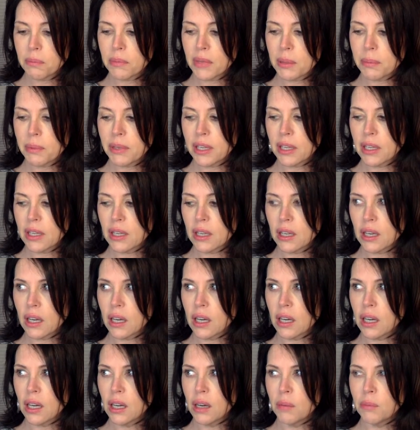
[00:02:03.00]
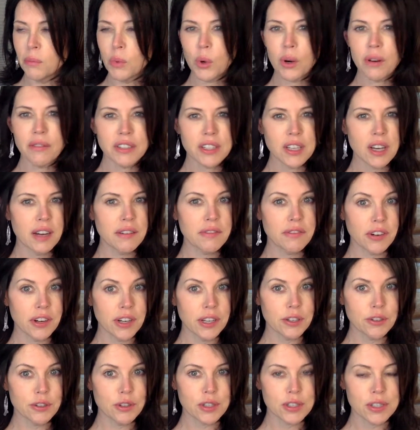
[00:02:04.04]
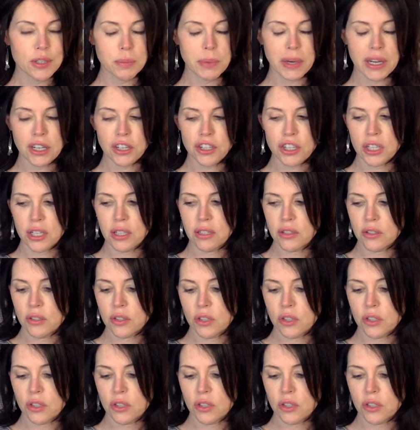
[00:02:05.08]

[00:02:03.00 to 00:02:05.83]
maybe more of a time for introspection.